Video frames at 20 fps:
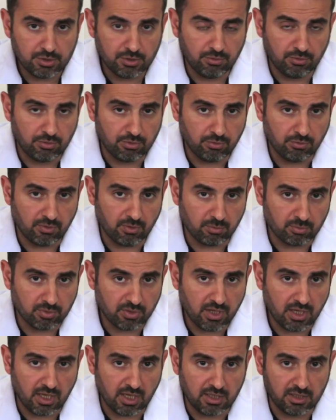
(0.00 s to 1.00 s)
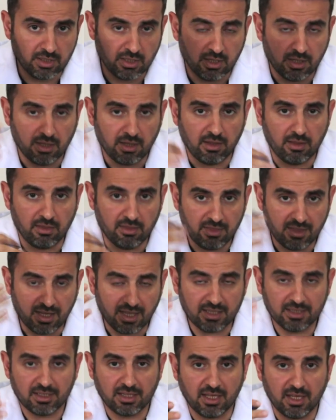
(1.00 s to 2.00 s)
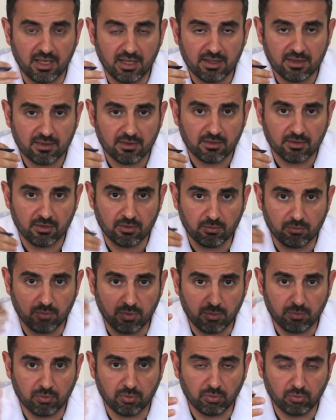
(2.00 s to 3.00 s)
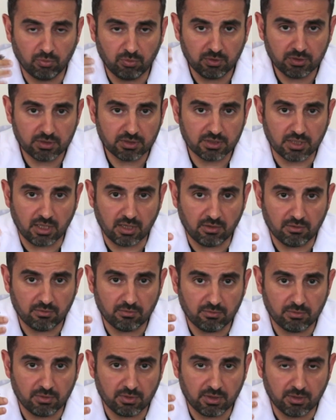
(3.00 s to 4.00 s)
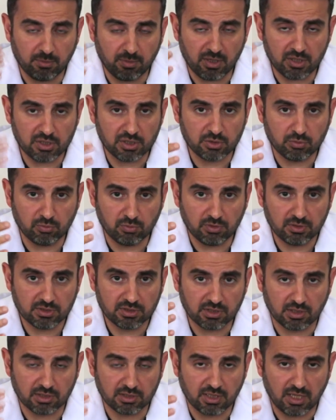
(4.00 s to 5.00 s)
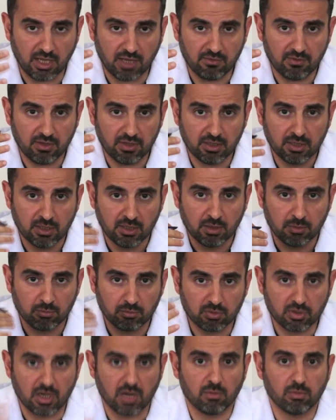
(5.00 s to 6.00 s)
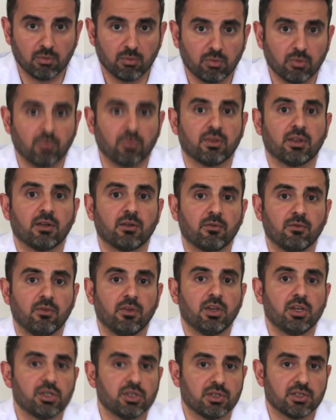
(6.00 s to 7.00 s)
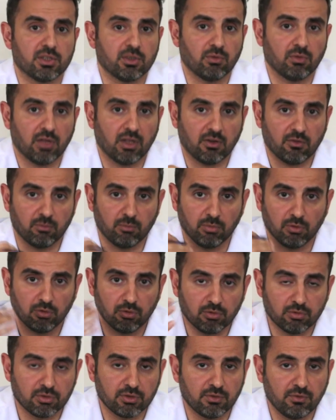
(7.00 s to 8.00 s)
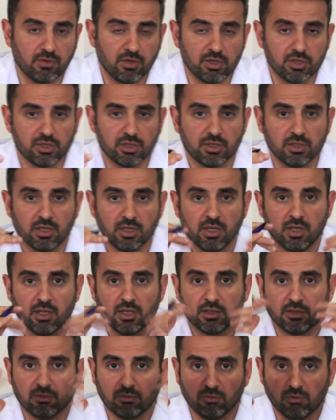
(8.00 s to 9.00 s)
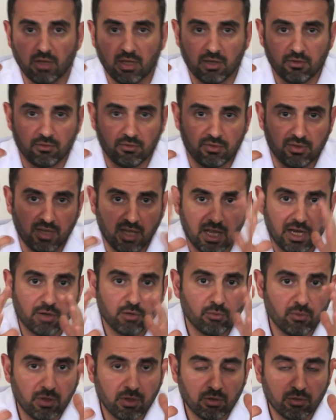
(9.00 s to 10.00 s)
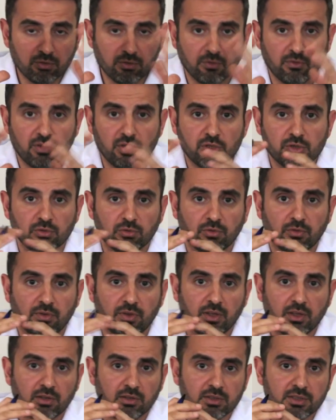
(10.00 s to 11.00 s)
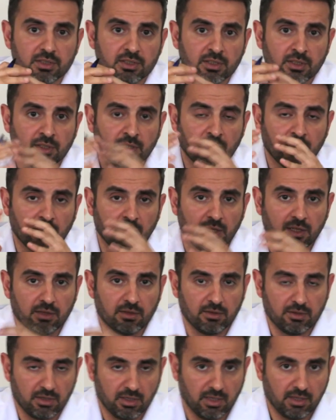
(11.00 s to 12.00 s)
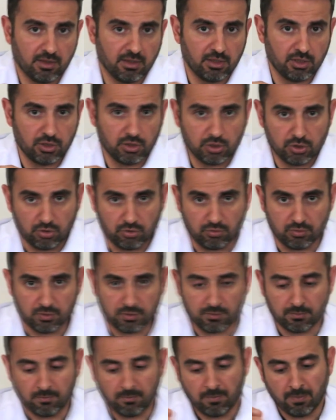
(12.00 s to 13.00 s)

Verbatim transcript: to, to the brain. In that case, people will start, the patients will start having problems with their vision. They will have blurred vision, they will have narrowing of the visual fields, and other issues.